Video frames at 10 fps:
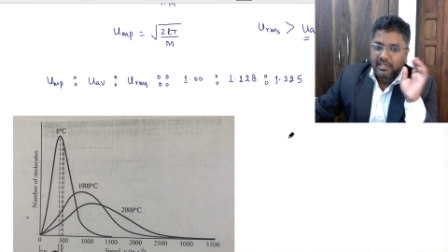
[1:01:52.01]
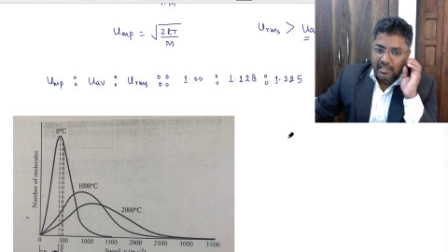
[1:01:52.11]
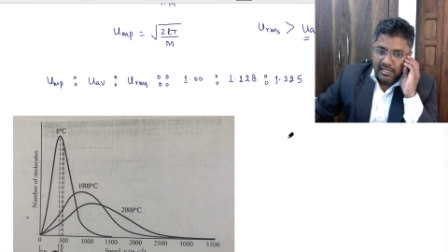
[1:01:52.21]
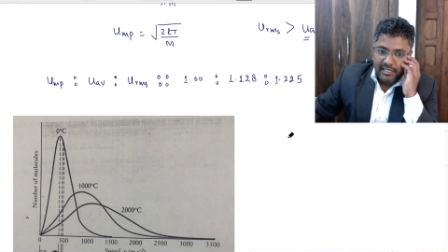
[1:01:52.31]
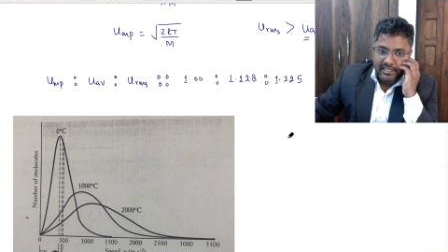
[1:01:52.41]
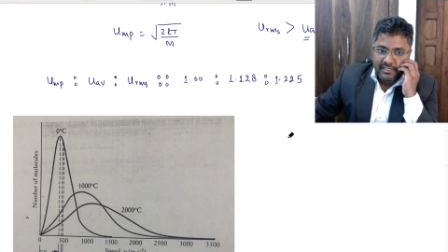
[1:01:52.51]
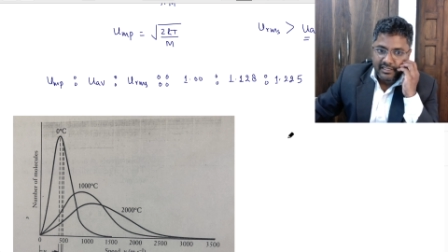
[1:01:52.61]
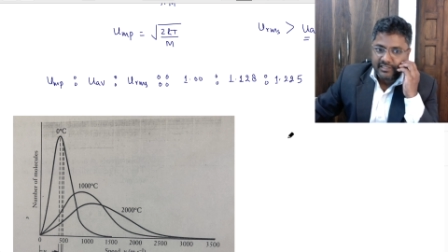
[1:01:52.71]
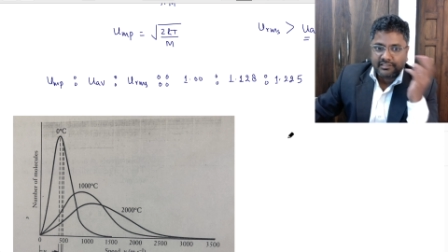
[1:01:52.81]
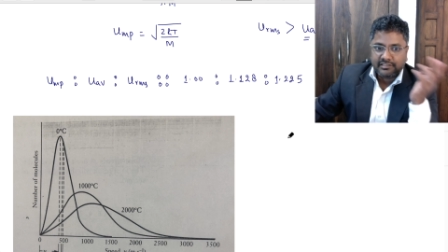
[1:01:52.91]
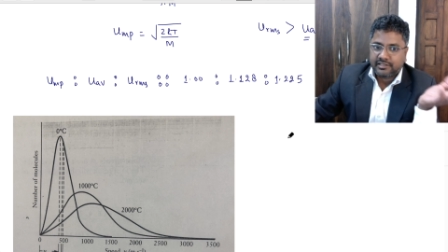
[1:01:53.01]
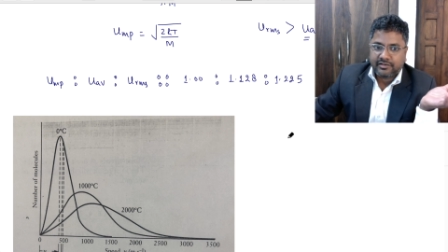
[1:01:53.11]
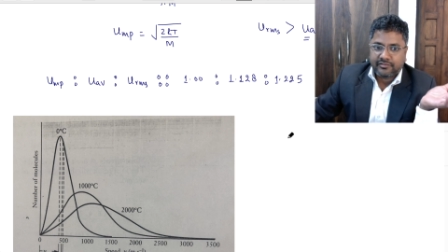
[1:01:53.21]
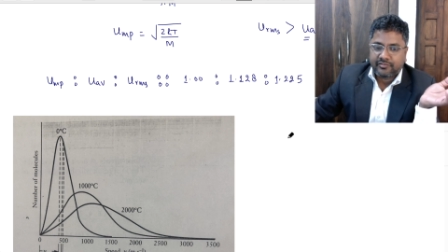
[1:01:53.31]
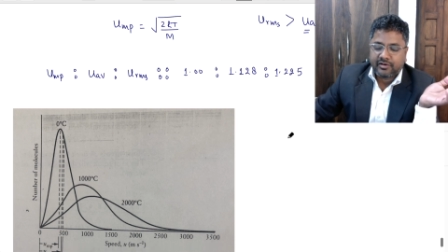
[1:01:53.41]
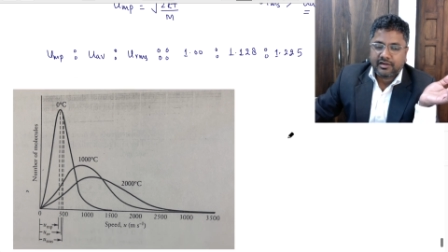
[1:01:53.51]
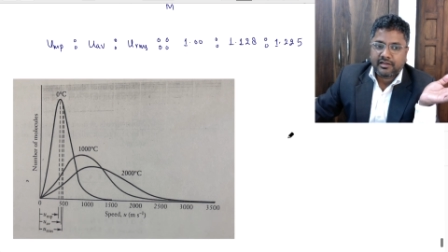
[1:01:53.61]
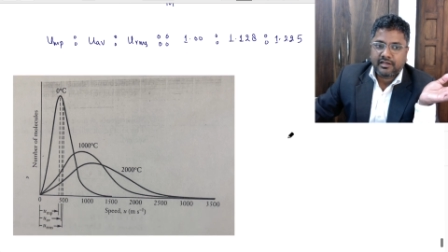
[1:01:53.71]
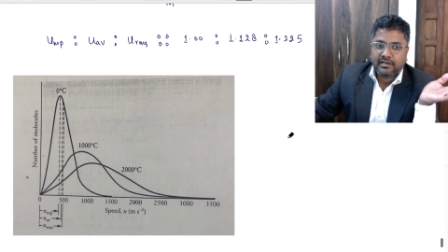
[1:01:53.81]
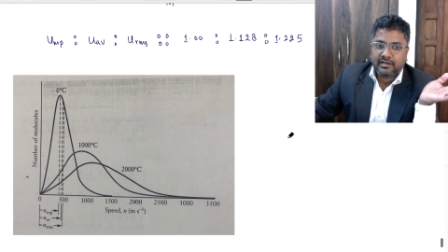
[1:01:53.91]
And it is for
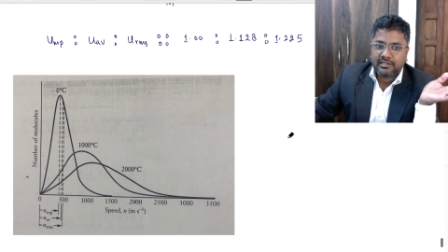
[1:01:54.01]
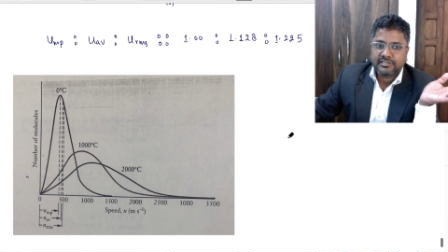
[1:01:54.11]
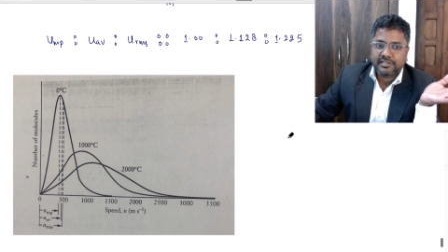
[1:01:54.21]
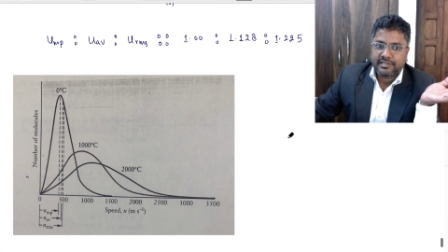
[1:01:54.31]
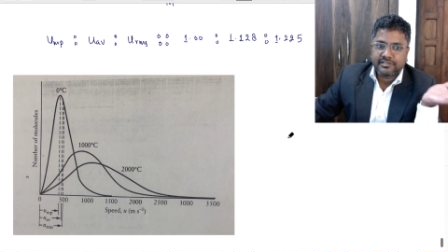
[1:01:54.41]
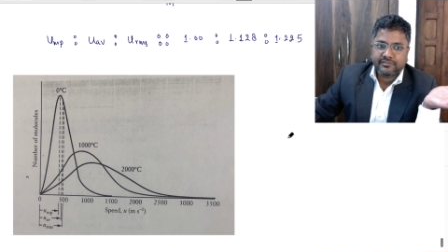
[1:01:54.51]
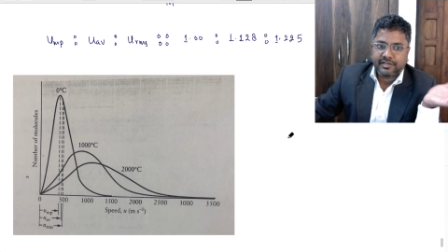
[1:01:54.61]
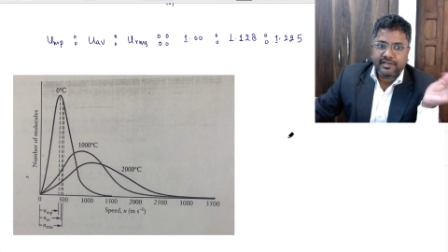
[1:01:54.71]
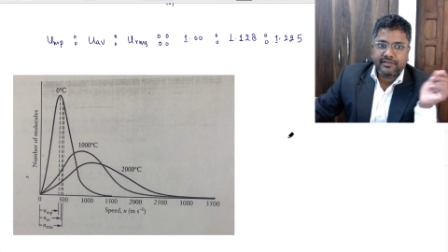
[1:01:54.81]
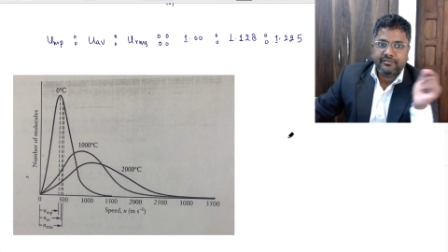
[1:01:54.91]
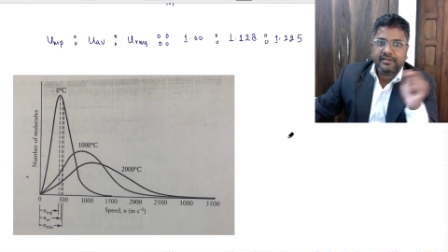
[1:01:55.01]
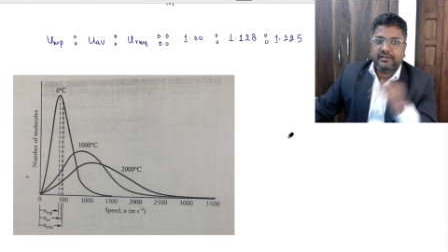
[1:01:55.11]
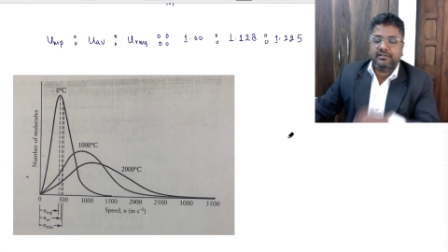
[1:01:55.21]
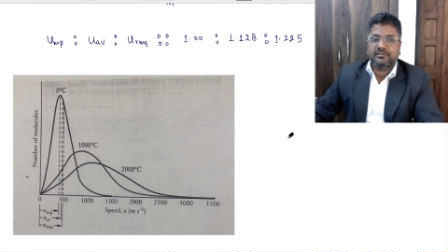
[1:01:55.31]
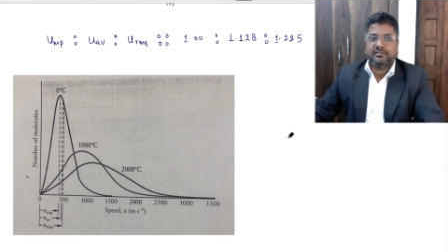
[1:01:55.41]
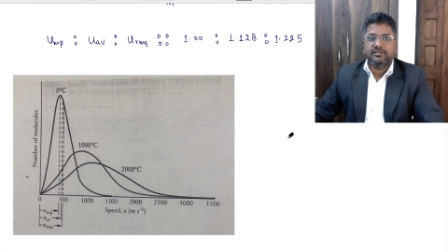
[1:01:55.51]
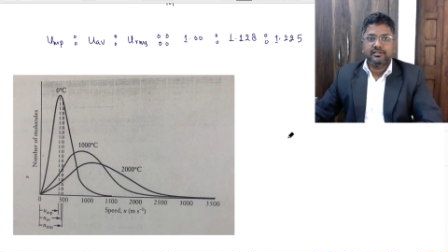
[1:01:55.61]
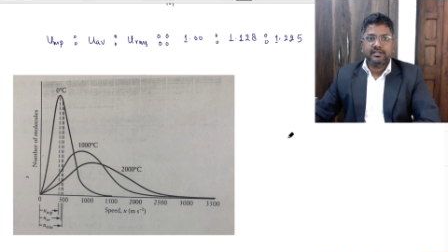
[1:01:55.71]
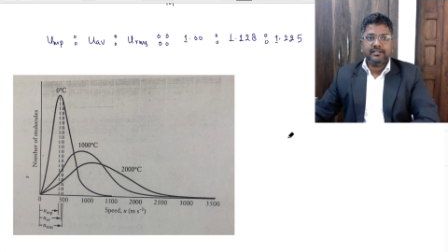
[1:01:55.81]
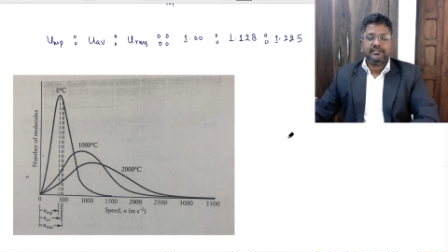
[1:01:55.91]
us it is very difficult,
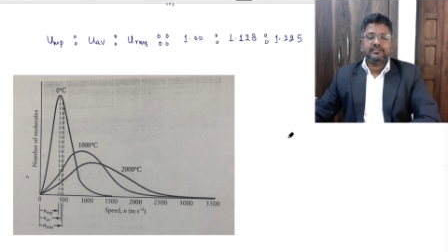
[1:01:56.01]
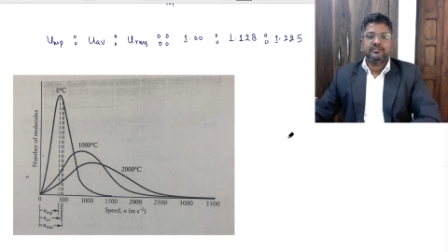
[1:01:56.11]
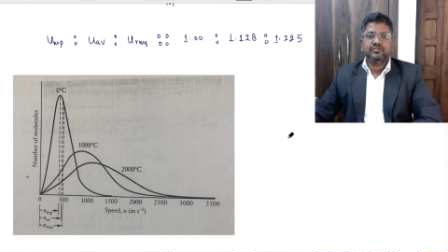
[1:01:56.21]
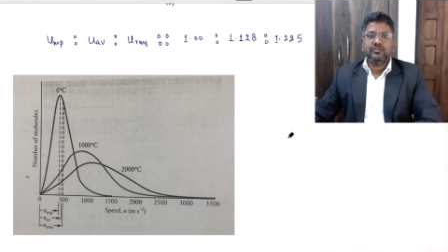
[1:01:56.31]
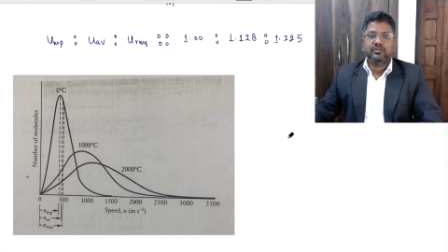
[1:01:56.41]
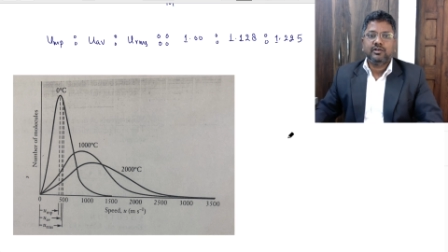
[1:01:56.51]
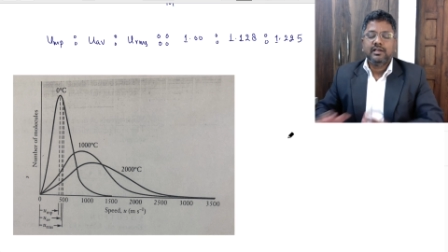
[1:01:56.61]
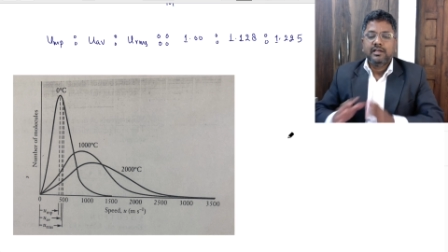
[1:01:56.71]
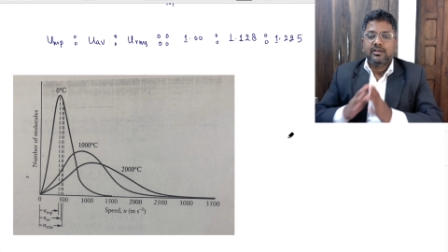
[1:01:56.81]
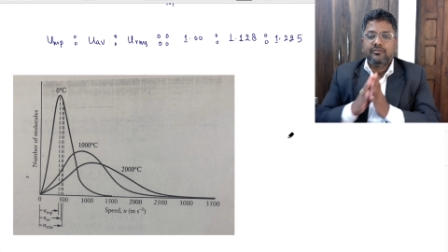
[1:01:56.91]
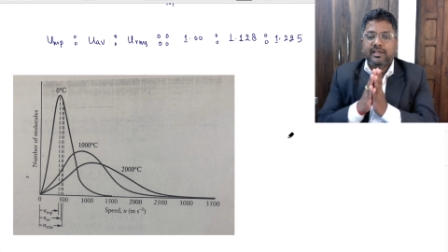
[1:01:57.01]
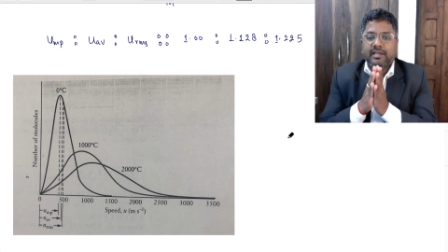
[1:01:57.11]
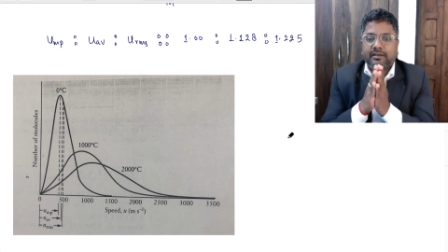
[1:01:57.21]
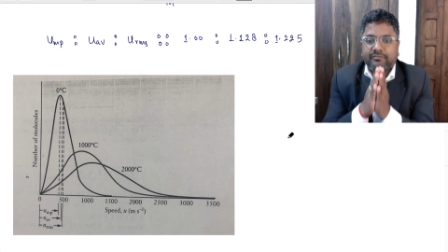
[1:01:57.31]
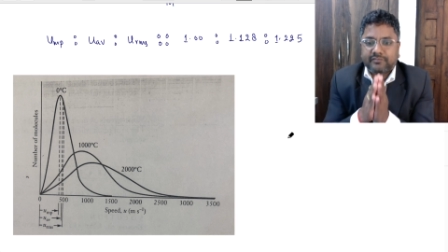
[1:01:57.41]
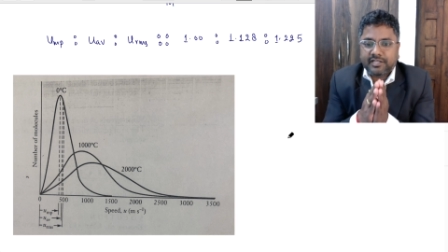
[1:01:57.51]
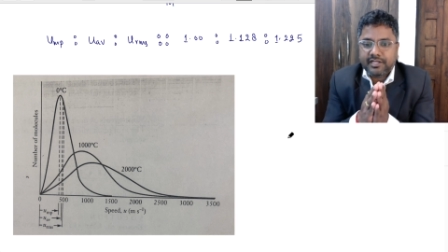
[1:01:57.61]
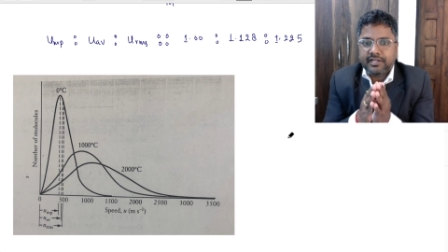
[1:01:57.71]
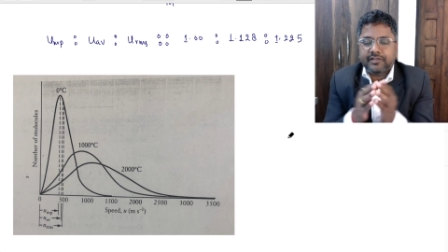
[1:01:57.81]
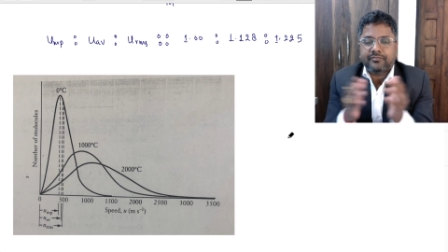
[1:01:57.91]
right? So we have
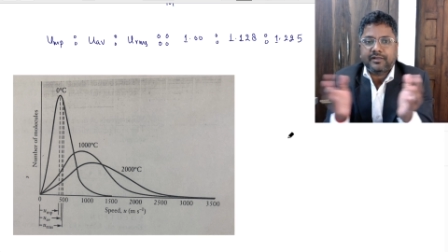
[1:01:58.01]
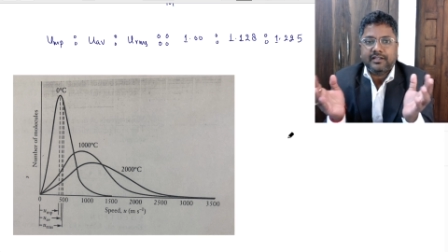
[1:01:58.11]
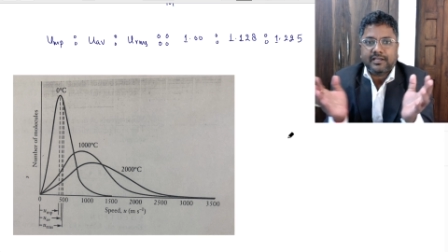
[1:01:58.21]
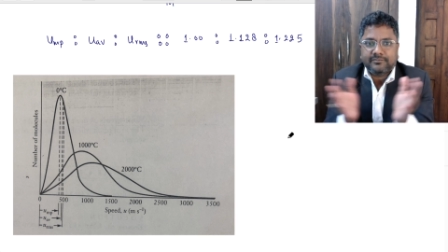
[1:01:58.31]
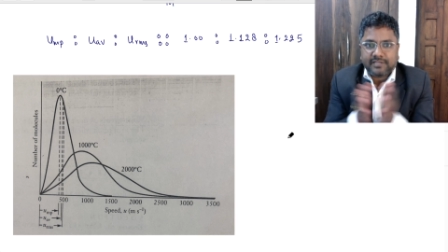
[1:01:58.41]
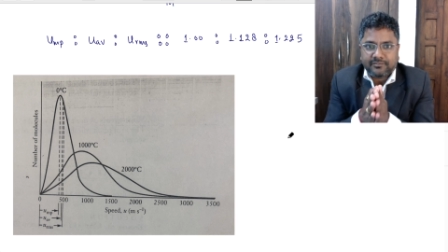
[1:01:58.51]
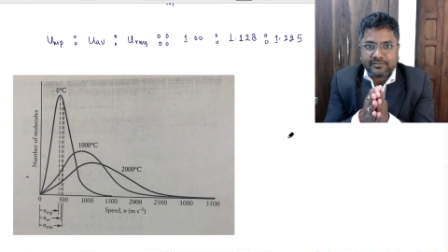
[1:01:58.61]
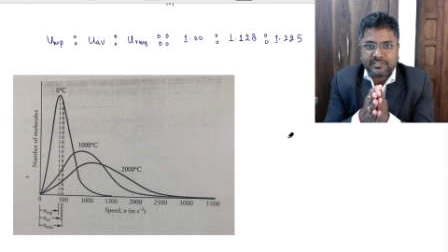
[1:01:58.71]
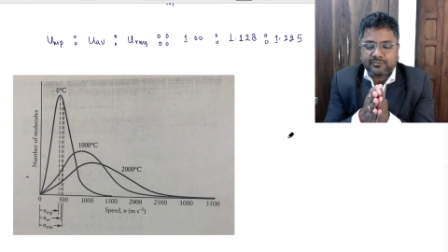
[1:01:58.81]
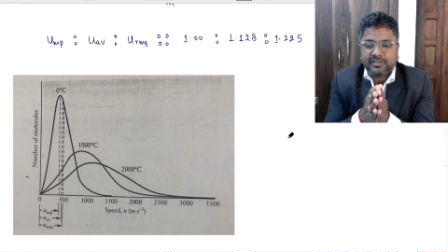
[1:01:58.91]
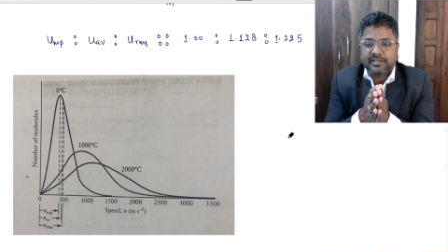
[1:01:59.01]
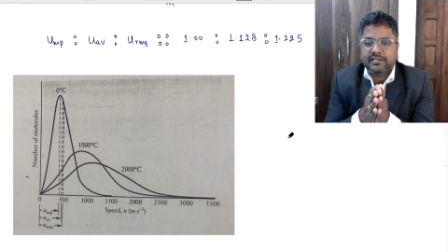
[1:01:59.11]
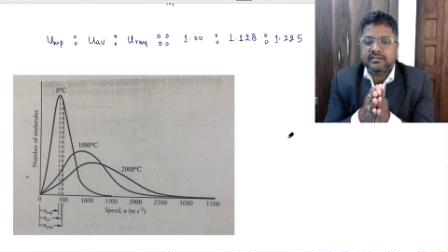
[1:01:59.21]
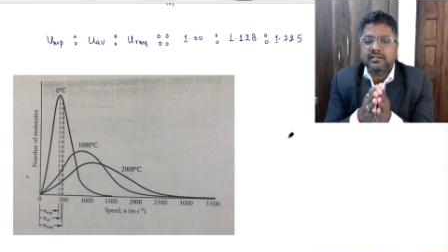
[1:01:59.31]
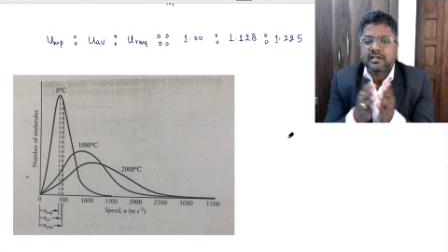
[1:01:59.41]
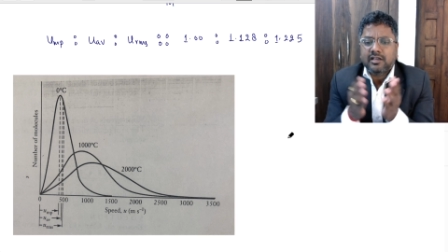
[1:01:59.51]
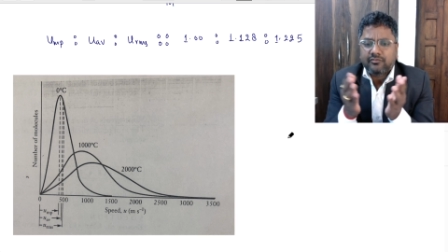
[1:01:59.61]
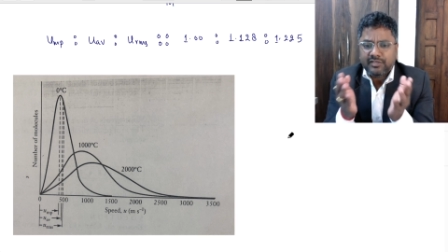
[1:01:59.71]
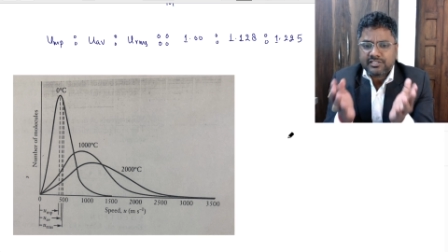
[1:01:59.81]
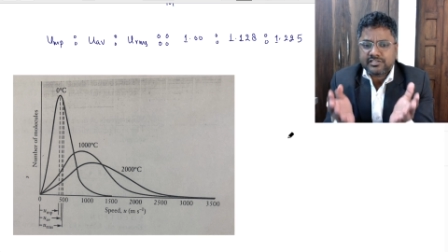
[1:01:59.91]
three different types of speed, which